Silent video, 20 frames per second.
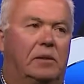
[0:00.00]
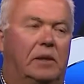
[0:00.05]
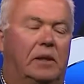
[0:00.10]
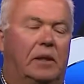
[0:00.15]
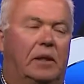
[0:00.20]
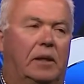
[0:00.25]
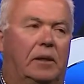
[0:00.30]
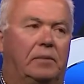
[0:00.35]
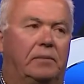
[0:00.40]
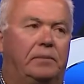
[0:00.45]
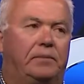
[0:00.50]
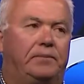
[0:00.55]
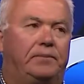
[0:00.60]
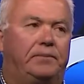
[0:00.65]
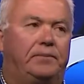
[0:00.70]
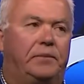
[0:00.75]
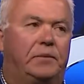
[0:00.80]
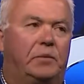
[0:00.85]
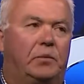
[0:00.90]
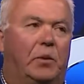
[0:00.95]
uh,
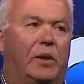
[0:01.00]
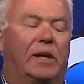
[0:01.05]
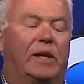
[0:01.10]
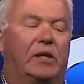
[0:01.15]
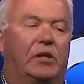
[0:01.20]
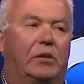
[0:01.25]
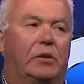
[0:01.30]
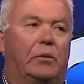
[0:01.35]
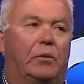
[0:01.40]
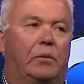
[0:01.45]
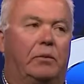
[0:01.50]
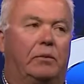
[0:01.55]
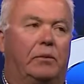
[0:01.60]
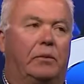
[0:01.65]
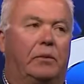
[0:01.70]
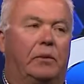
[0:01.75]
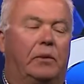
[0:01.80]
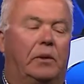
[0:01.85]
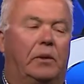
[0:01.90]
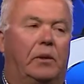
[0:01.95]
we can
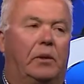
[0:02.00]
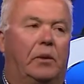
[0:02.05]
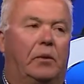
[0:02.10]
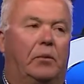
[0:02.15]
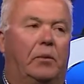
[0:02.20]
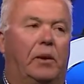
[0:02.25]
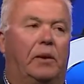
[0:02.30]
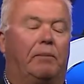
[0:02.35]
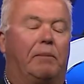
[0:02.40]
we